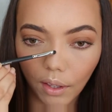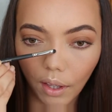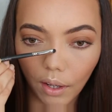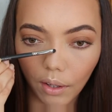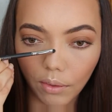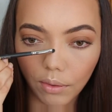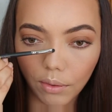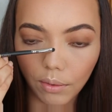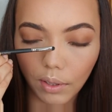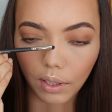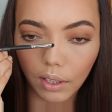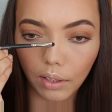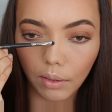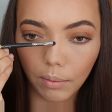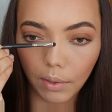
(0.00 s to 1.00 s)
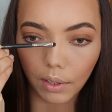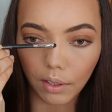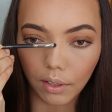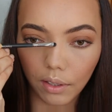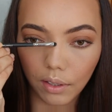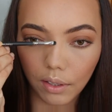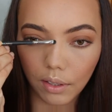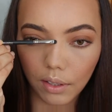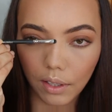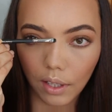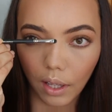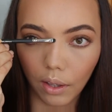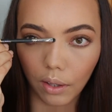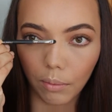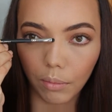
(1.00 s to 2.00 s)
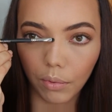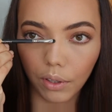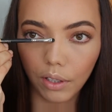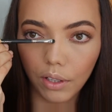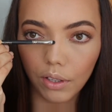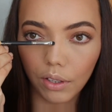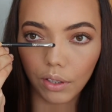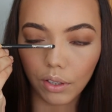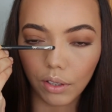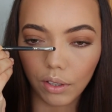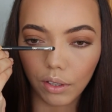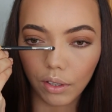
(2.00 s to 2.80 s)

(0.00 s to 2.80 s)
and I'll do a little bit down the bridge.